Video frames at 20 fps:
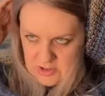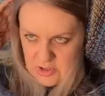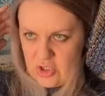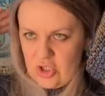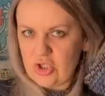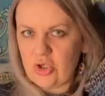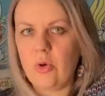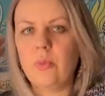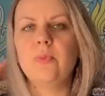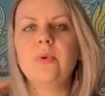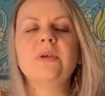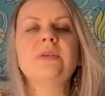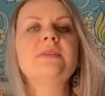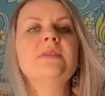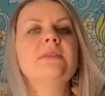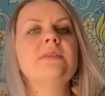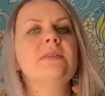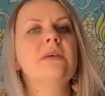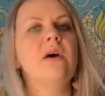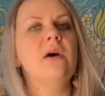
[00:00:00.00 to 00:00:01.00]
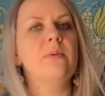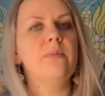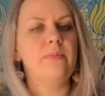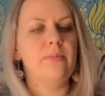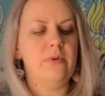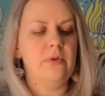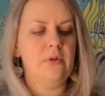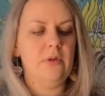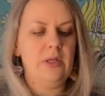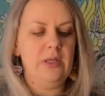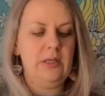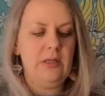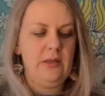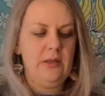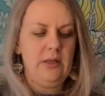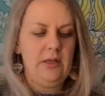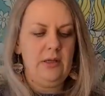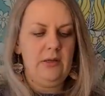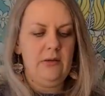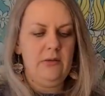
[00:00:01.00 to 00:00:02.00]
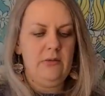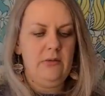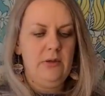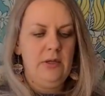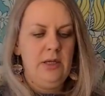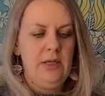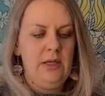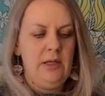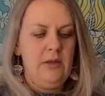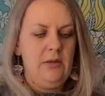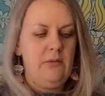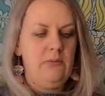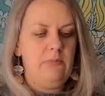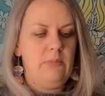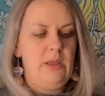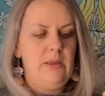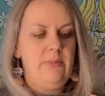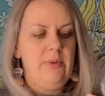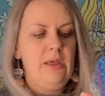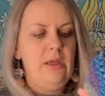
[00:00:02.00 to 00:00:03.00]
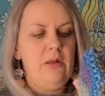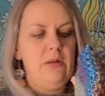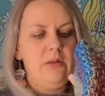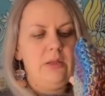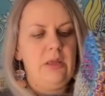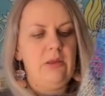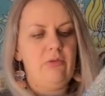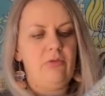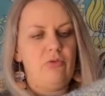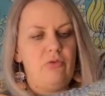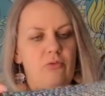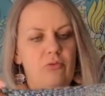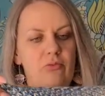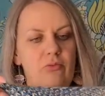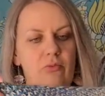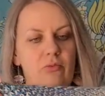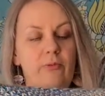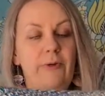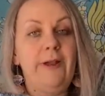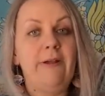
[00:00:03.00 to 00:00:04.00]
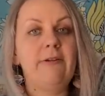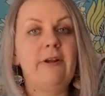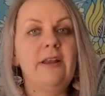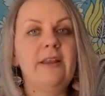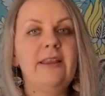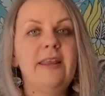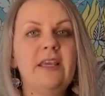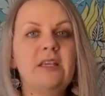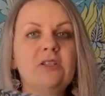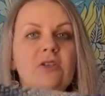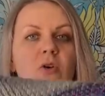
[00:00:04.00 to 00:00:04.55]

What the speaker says: shop as a sample and then maybe I'll get to wear it next